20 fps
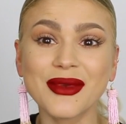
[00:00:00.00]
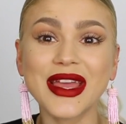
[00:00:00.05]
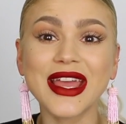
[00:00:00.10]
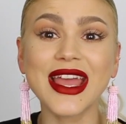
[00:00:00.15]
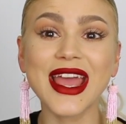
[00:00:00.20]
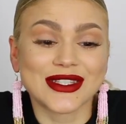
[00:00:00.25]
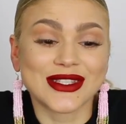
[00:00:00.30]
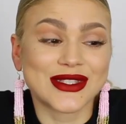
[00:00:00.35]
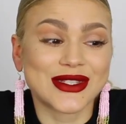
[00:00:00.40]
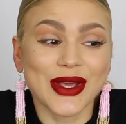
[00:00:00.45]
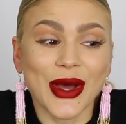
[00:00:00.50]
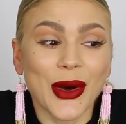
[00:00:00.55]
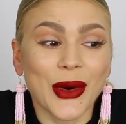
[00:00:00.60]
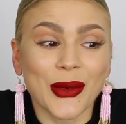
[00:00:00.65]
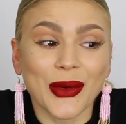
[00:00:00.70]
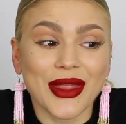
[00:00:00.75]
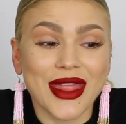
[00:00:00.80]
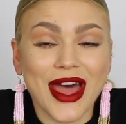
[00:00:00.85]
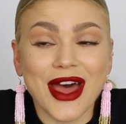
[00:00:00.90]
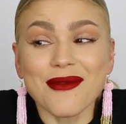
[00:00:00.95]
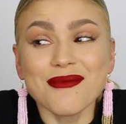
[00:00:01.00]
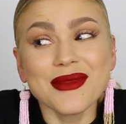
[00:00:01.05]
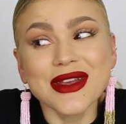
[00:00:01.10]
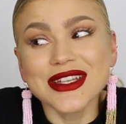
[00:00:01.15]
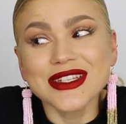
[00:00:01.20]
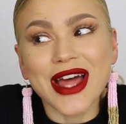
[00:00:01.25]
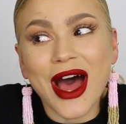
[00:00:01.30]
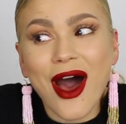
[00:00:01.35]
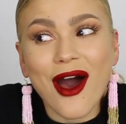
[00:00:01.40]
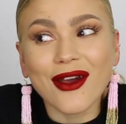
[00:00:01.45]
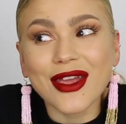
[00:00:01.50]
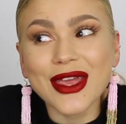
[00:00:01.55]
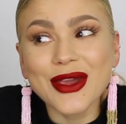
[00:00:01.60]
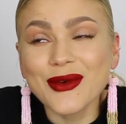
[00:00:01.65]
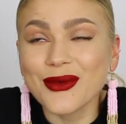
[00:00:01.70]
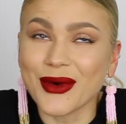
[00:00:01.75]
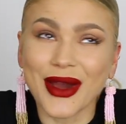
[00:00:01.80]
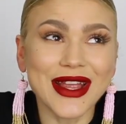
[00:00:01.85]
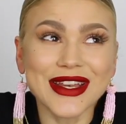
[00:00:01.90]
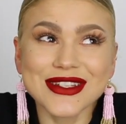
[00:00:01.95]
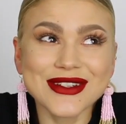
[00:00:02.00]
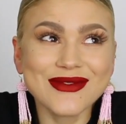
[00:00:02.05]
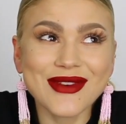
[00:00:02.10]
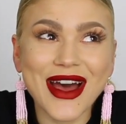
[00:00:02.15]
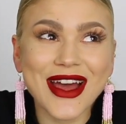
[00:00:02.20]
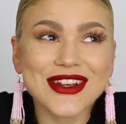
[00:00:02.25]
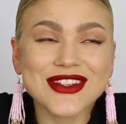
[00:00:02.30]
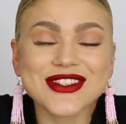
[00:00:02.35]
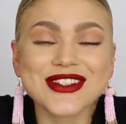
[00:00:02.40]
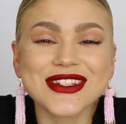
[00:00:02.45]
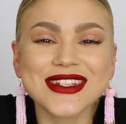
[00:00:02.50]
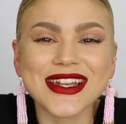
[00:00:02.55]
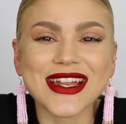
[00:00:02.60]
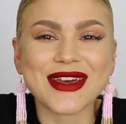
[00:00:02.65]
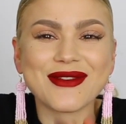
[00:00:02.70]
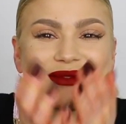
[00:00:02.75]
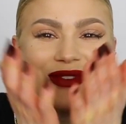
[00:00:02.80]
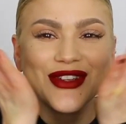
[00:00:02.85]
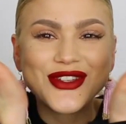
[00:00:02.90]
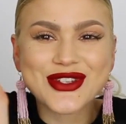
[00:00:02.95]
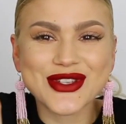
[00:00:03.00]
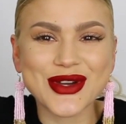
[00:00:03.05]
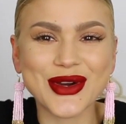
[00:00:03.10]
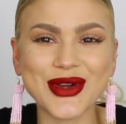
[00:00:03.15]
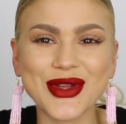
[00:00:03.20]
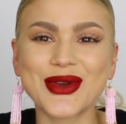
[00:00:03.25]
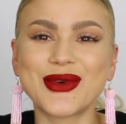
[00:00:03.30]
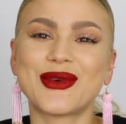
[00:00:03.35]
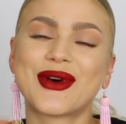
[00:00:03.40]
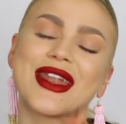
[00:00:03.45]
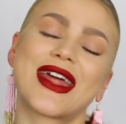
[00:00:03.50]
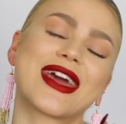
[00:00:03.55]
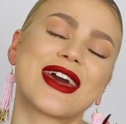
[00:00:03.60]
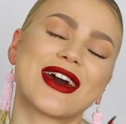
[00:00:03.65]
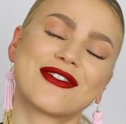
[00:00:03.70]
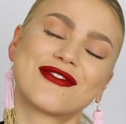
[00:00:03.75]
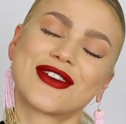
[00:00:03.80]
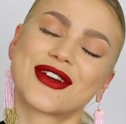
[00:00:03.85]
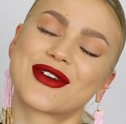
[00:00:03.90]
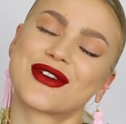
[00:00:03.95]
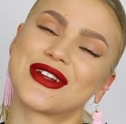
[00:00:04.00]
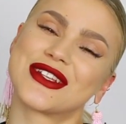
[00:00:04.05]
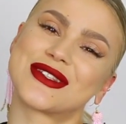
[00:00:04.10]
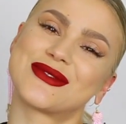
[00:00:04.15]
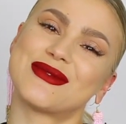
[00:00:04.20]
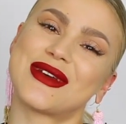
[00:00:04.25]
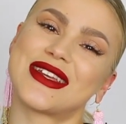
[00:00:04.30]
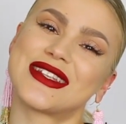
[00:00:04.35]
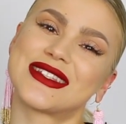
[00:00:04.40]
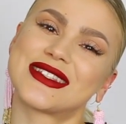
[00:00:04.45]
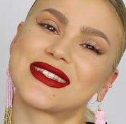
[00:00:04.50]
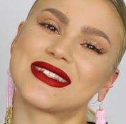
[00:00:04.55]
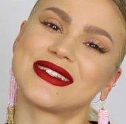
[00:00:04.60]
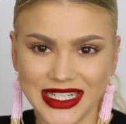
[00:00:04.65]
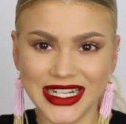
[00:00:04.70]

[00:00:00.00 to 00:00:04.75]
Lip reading: me. So without me talking way too much, let me show you what I got for Christmas.